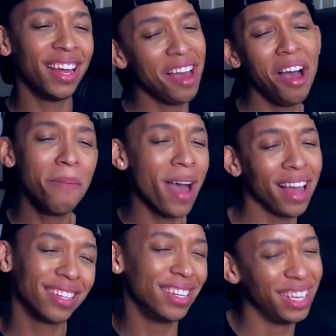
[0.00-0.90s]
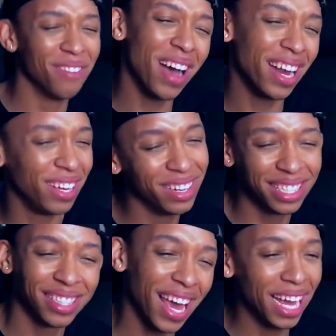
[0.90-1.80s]
out, I can do the
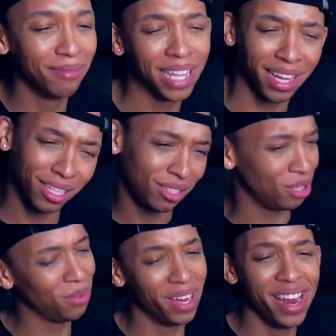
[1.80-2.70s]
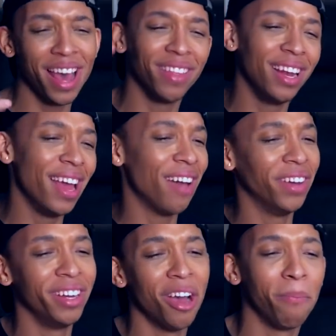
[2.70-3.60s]
same. Take them to another
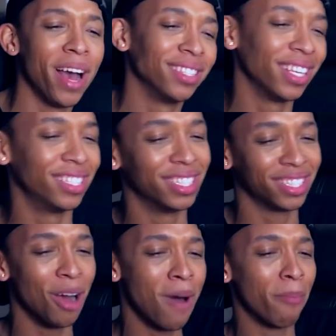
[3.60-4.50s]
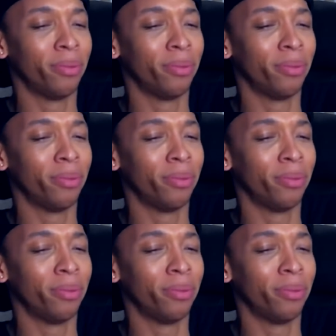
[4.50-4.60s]
level, no passengers on my